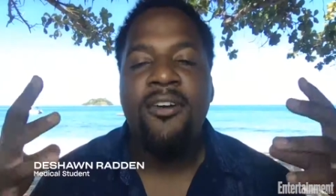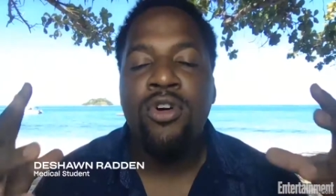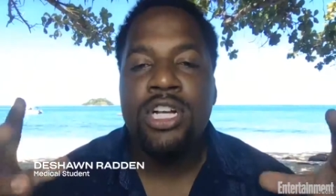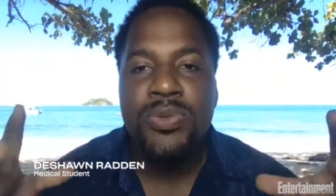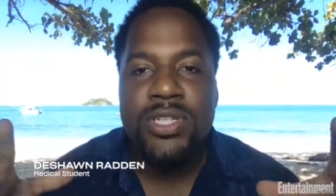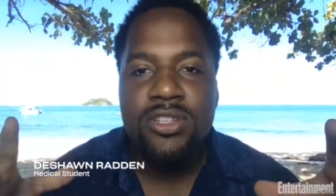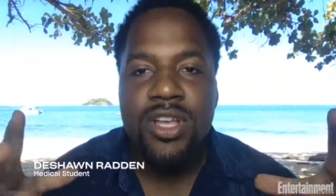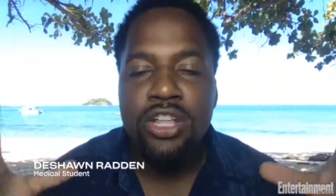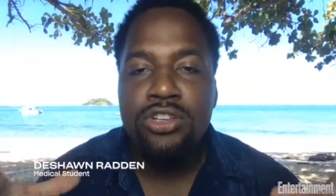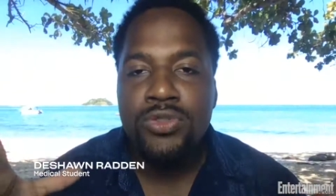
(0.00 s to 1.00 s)
For a twist on
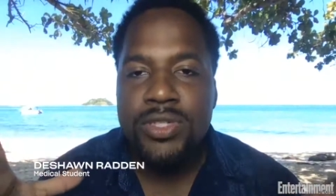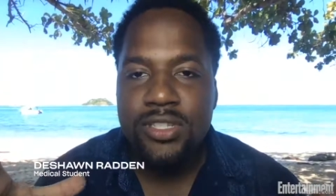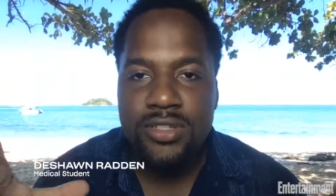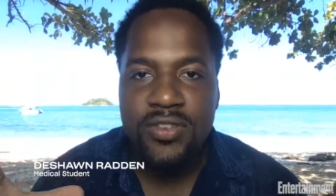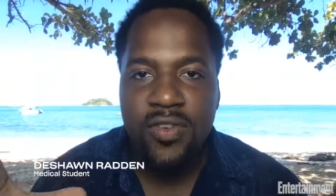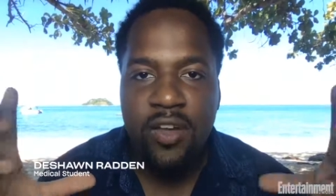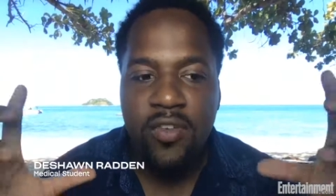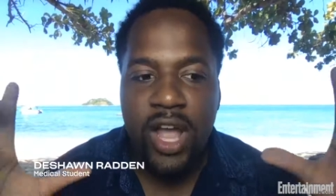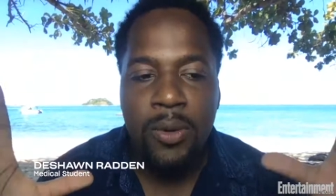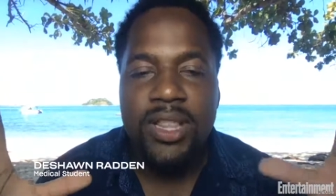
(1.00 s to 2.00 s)
a new twist on
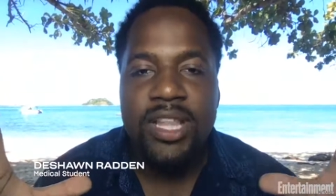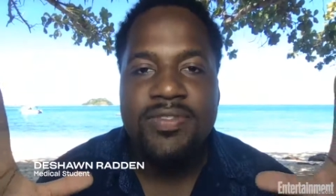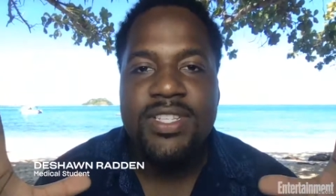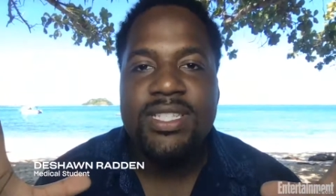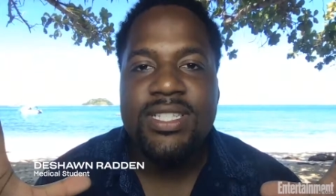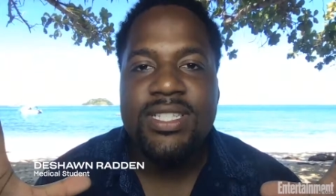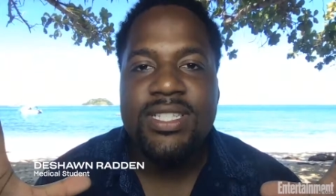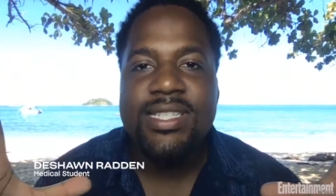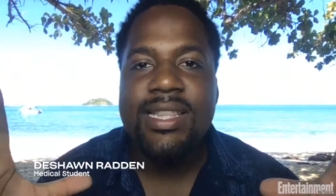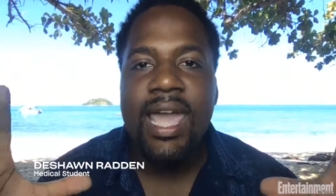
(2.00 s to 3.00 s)
Survivor, I would love to
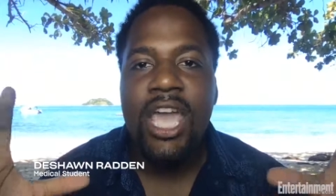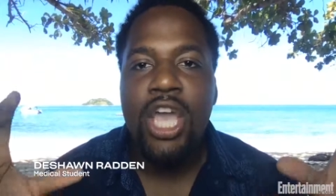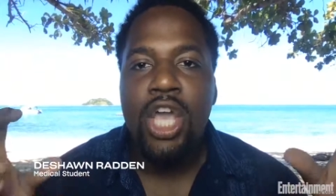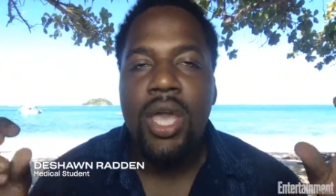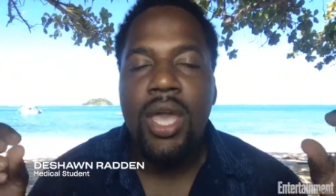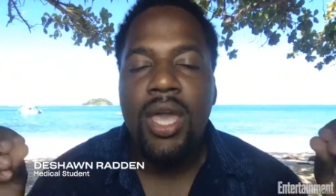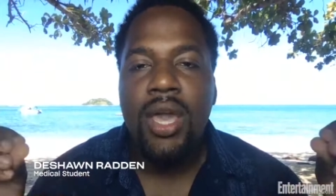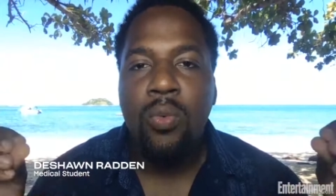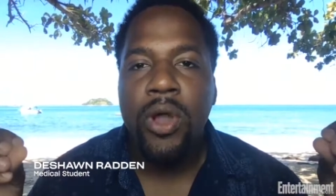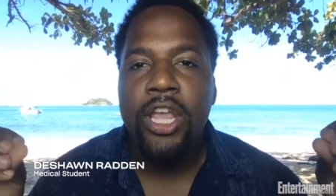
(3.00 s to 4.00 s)
see like
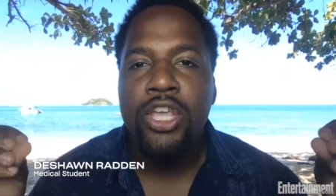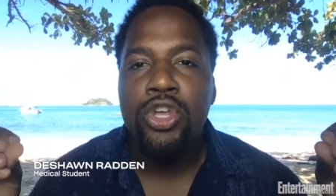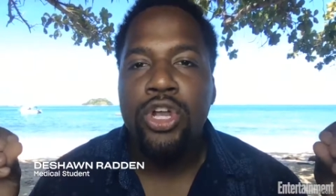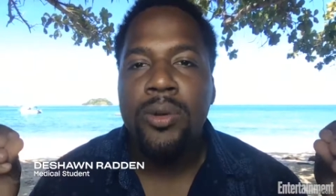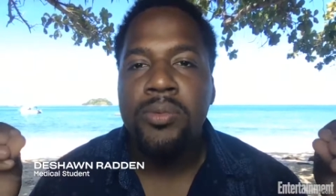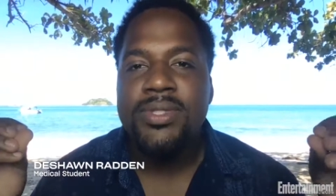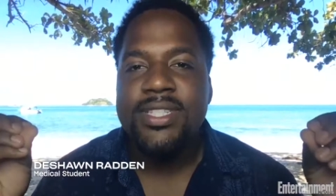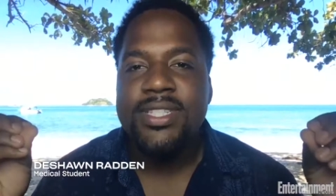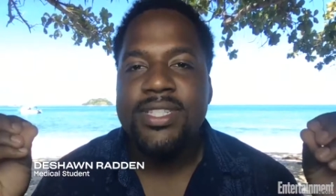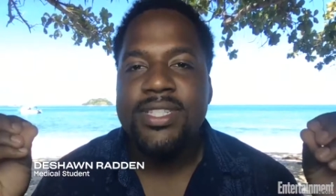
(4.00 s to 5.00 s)
where you're
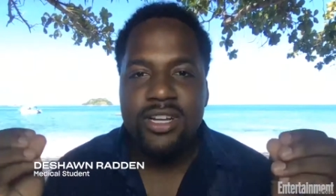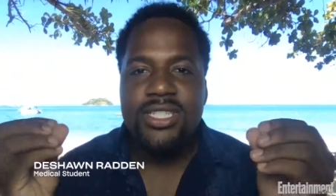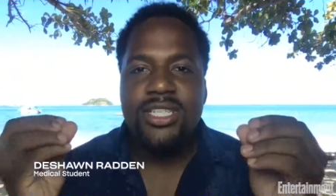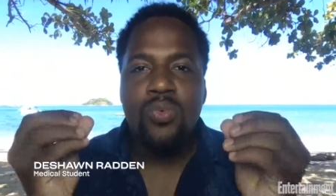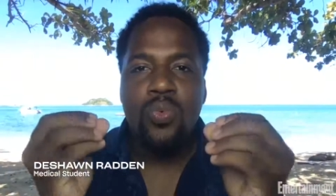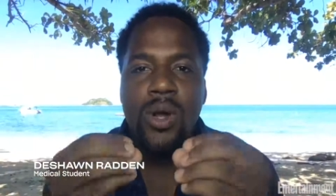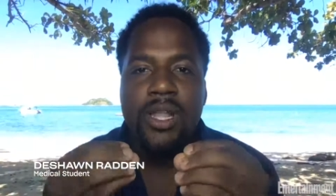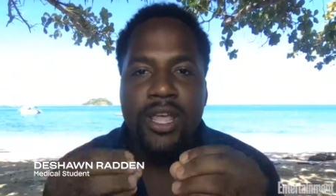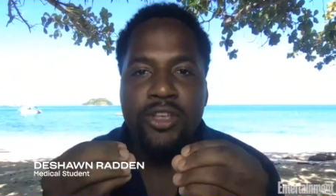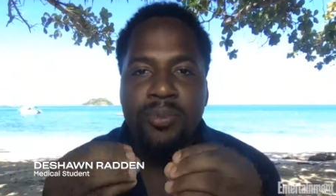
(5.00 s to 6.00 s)
tethered to
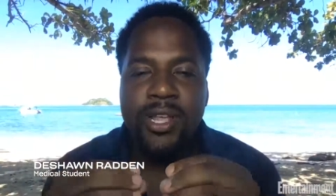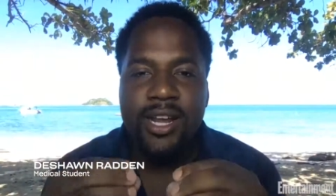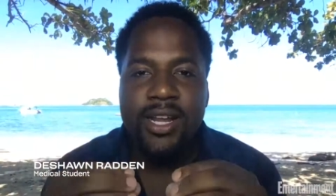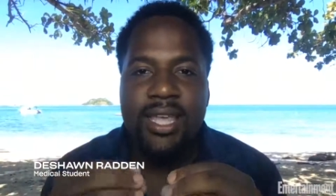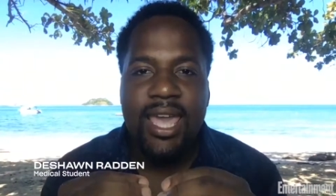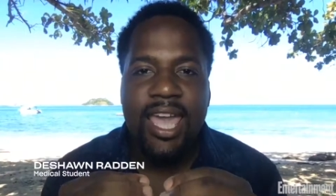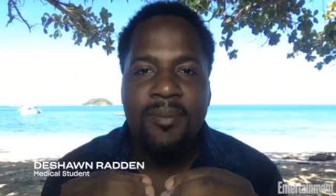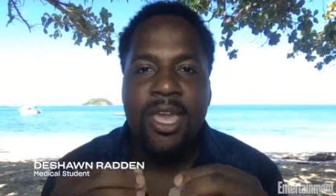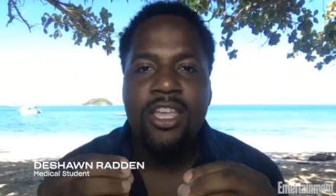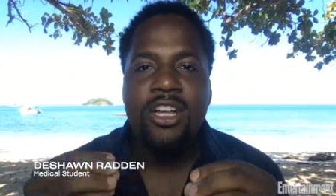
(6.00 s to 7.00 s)
one other player in the
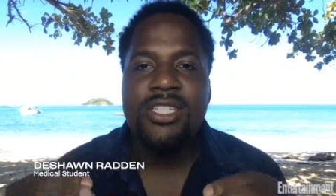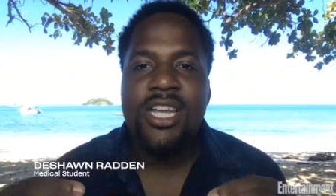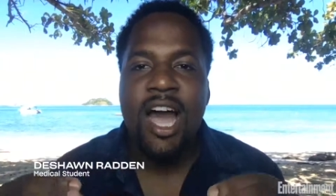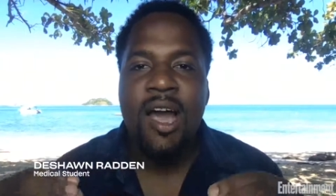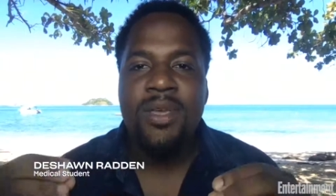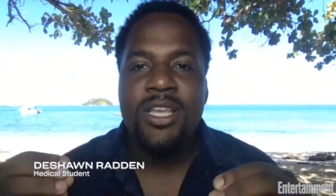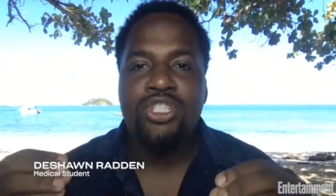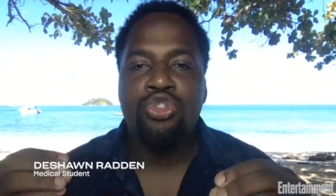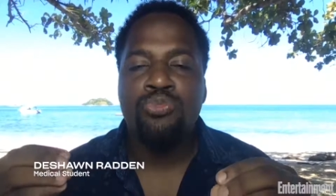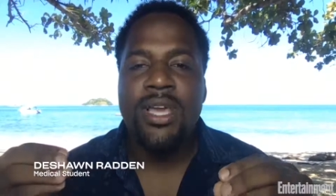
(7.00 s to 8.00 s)
game and your job
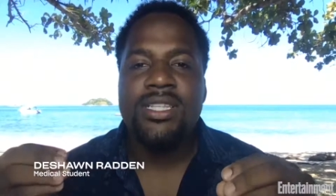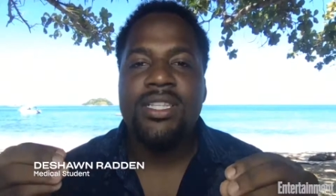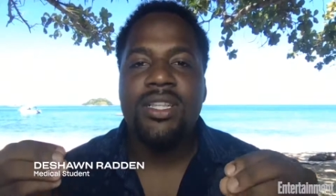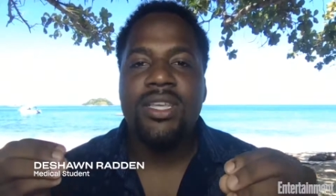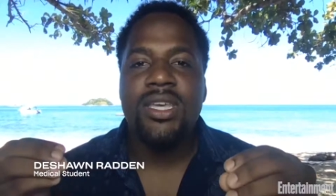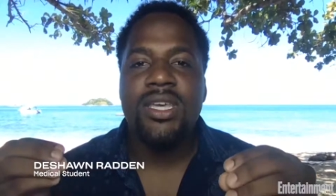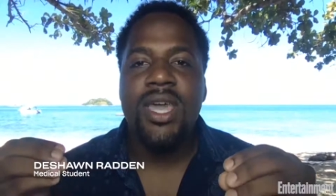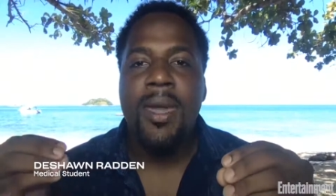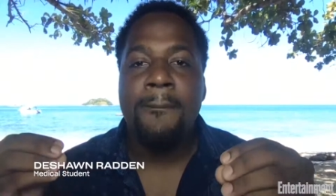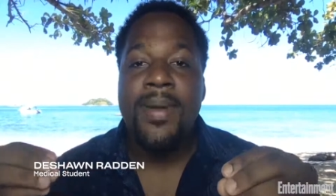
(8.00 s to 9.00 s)
is to basically
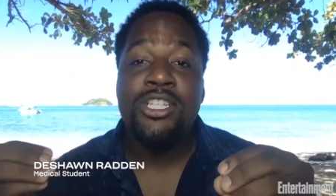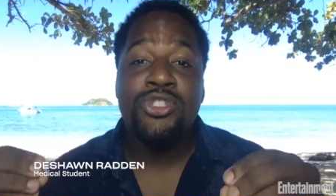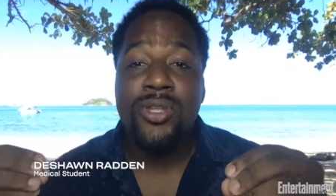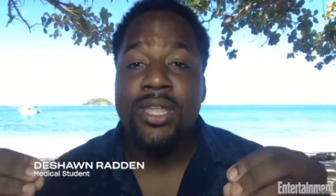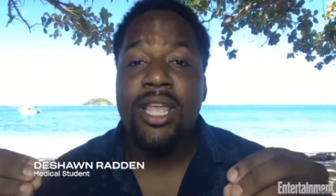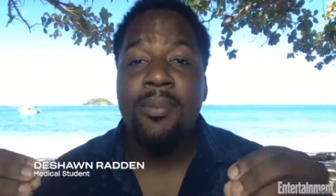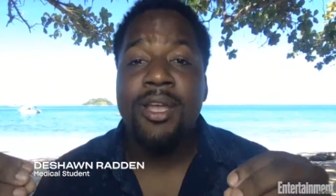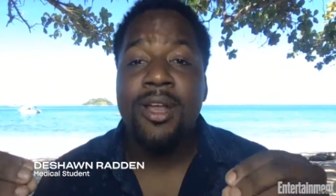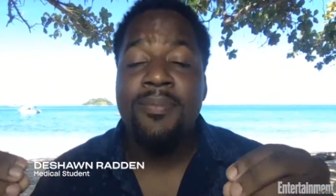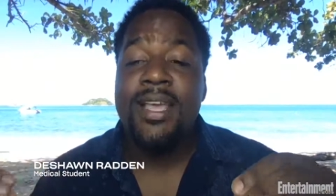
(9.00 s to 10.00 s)
make sure that that
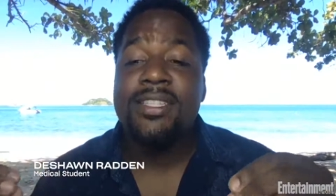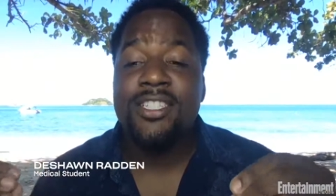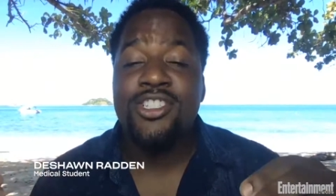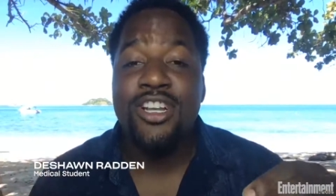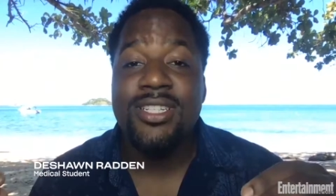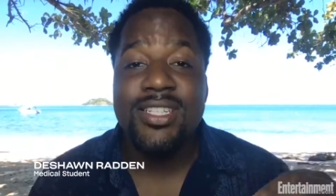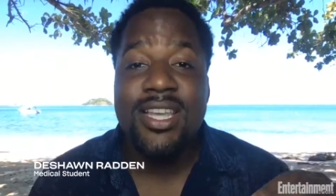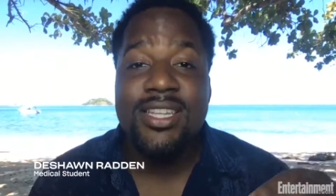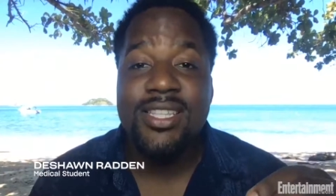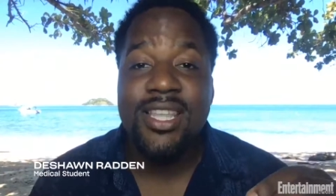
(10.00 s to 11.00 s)
player makes a certain
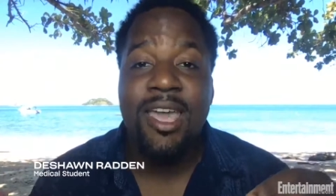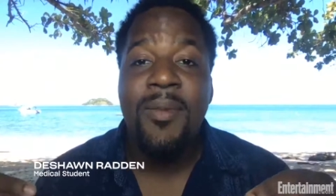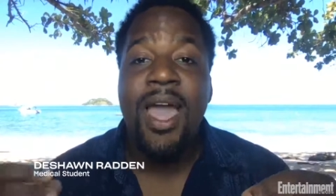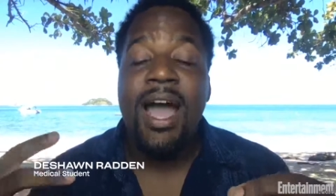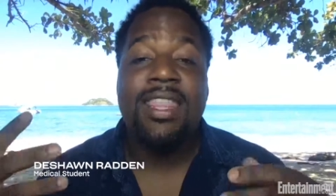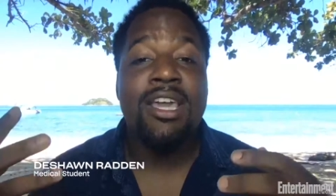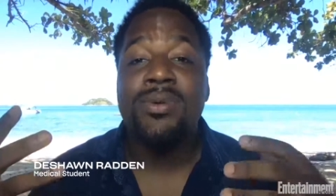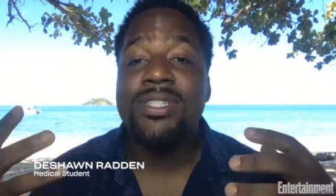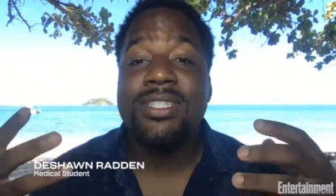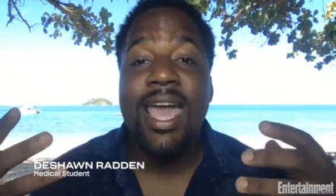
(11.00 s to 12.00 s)
stage in the game. I think it
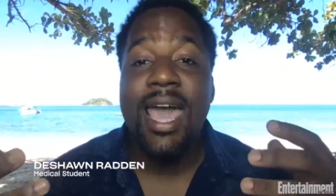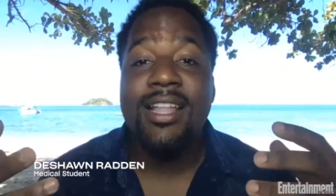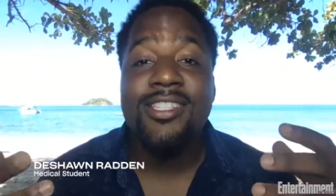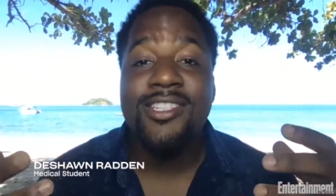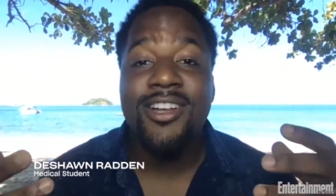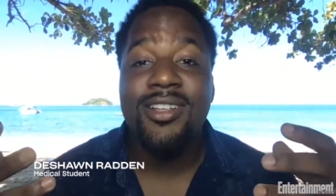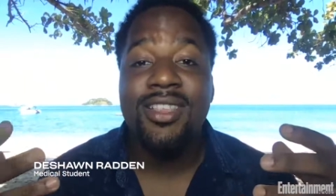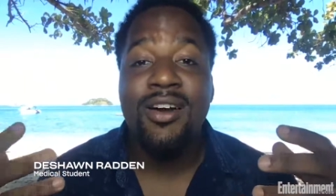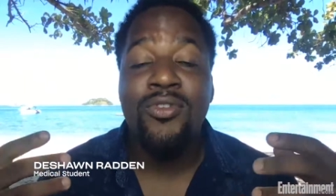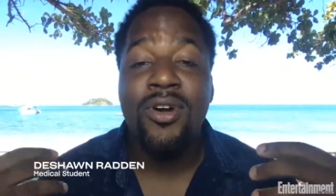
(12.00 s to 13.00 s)
would just add a certain
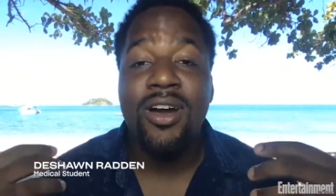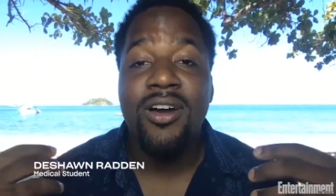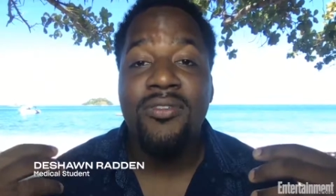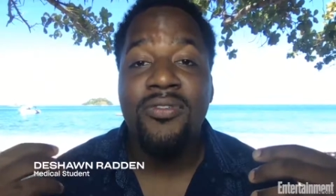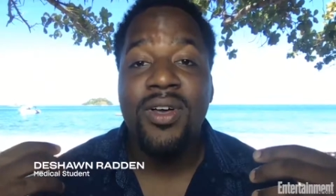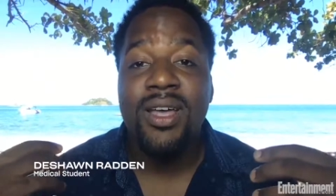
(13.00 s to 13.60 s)
level of